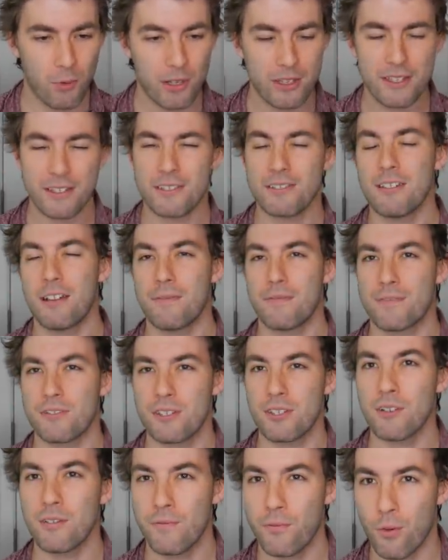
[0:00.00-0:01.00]
what the stuff
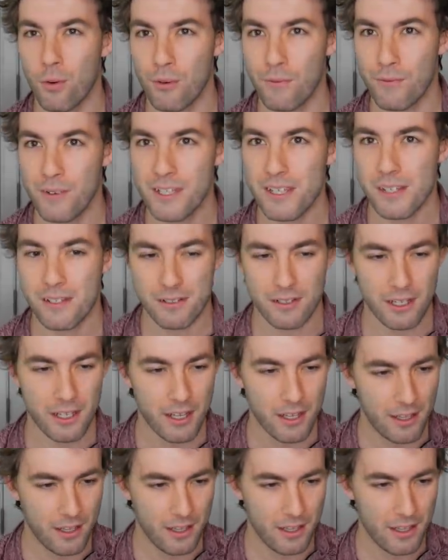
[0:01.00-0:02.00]
stood for physically.
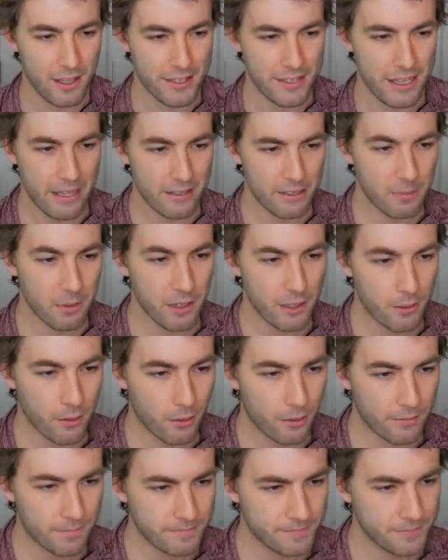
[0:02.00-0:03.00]
So that was pretty
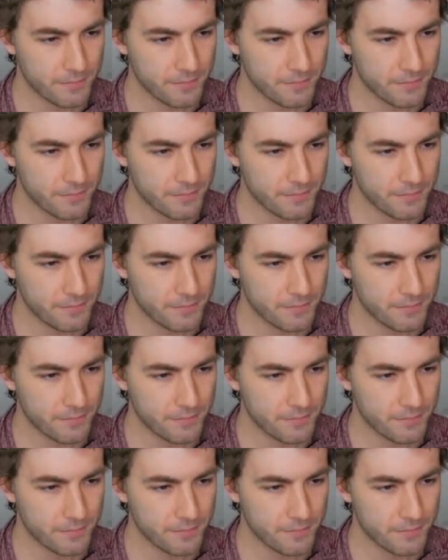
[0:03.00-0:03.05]
cool.